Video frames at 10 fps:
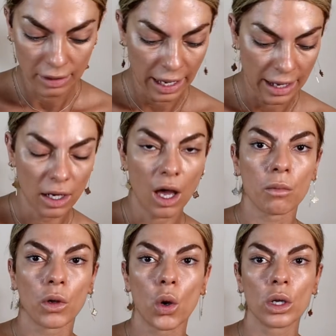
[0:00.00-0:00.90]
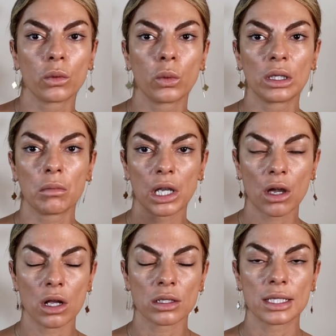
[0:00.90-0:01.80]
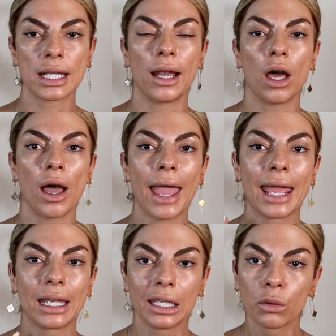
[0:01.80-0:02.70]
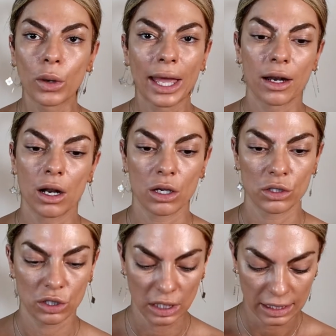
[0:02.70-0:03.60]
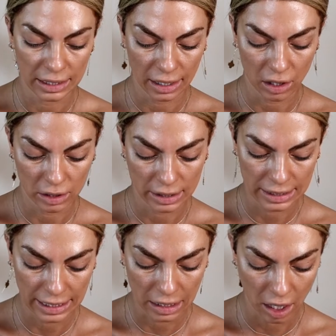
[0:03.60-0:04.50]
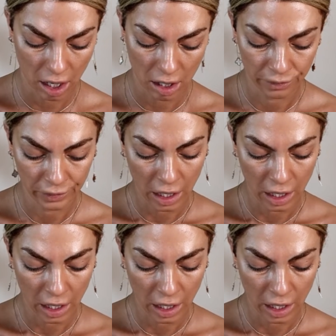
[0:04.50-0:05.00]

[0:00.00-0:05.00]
Then I'm going with my concealer anywhere I need the concealer.